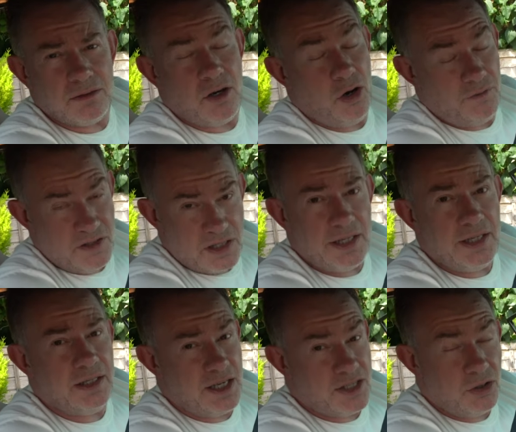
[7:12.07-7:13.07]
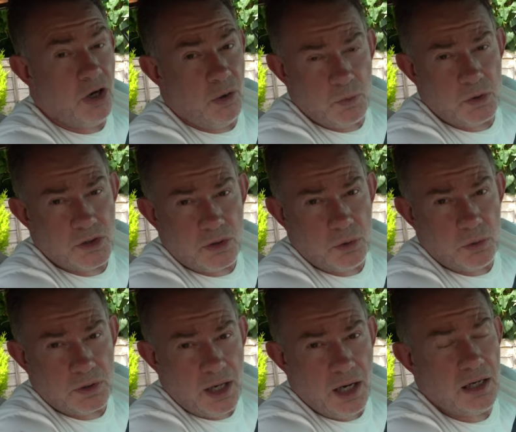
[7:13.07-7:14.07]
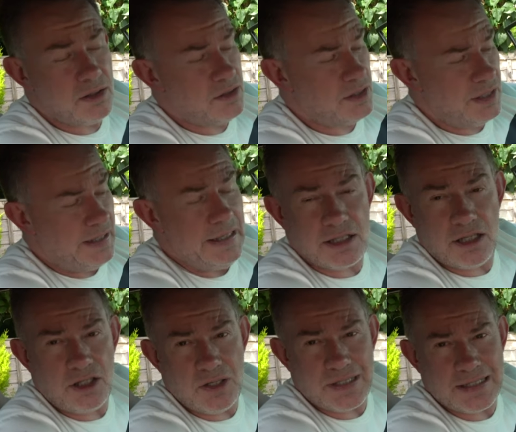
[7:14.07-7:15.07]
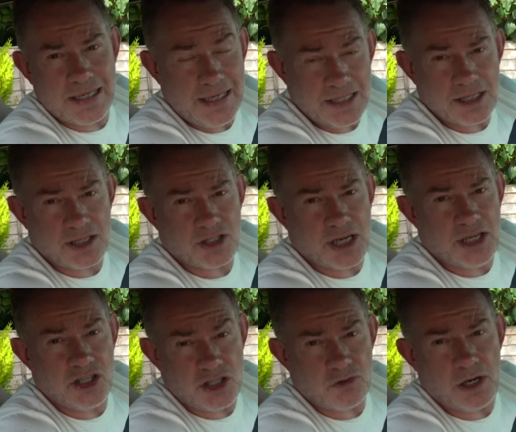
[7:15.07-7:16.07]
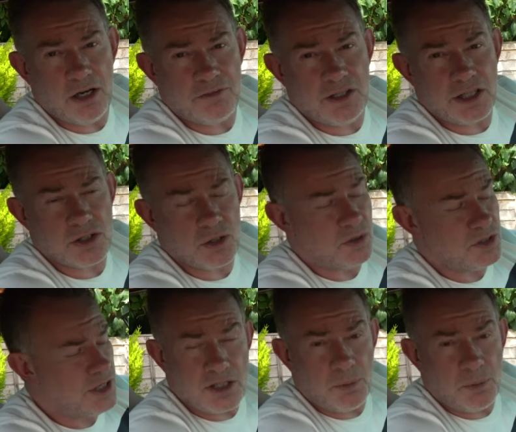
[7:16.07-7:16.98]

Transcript: Obviously, it's not a water-cooled car, so the heater uses heat exchanges straight off the exhaust.